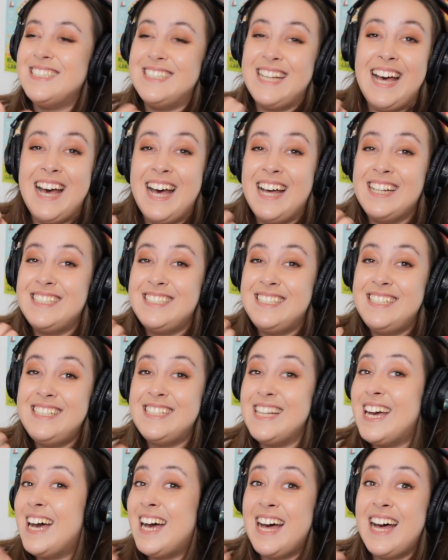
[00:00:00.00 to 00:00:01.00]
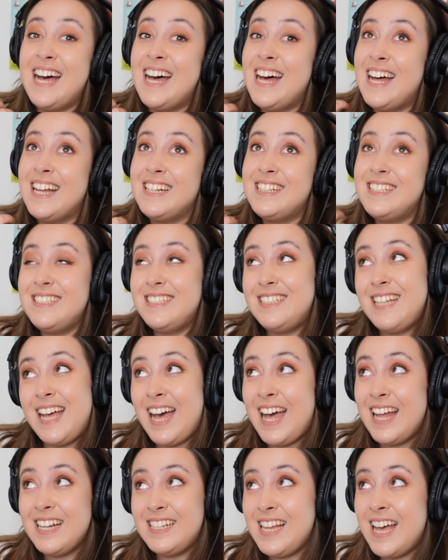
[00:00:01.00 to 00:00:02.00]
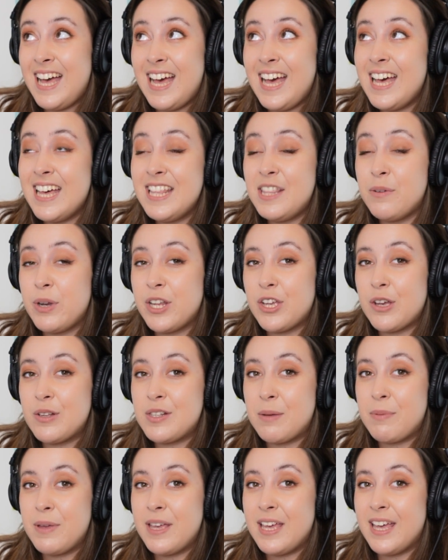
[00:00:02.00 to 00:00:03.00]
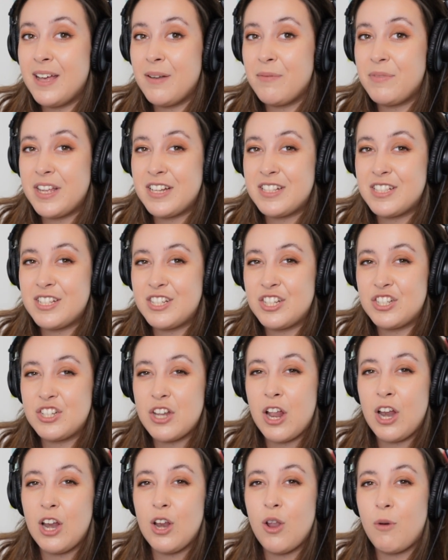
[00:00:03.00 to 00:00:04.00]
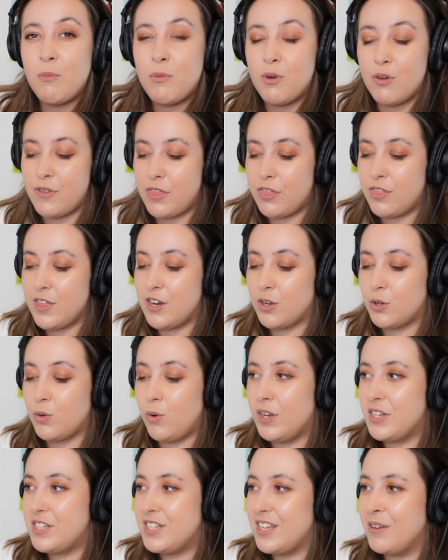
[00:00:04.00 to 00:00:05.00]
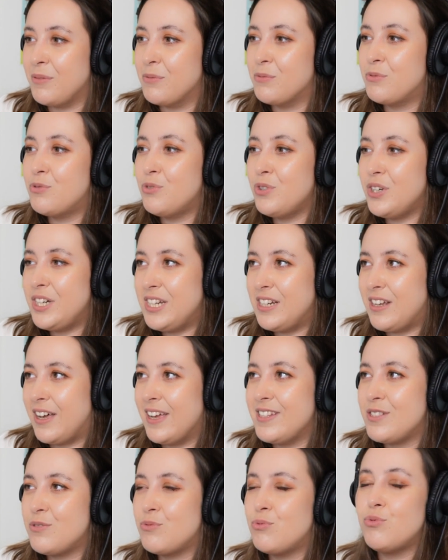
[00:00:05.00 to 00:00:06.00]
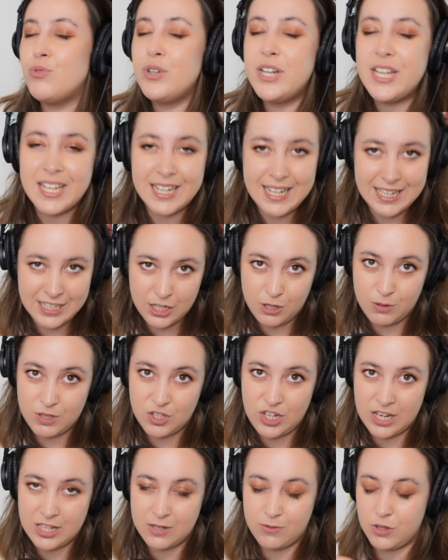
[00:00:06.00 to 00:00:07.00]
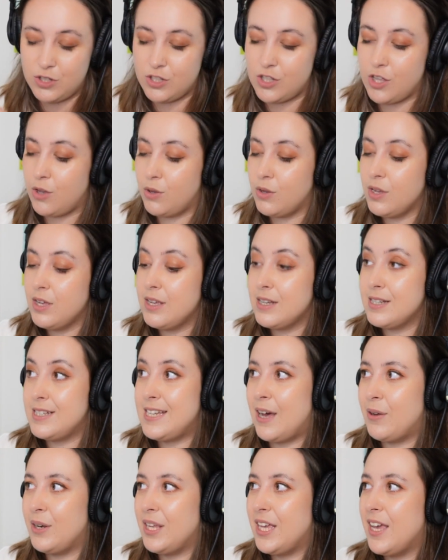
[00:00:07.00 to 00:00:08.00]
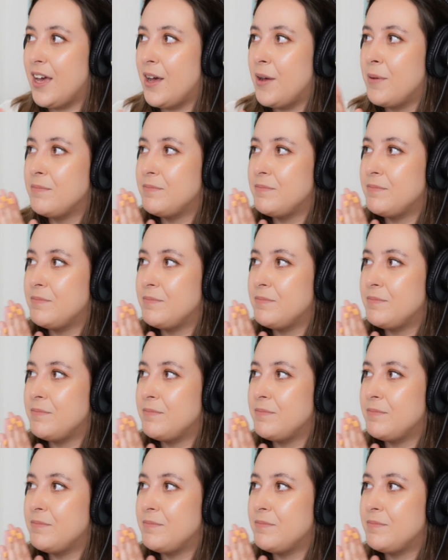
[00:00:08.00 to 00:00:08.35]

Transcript: Da, da, da, da. Then when he goes up here, it's just a lot more of a thinner quality. Really nice. Really connected to his chest voice though, down here.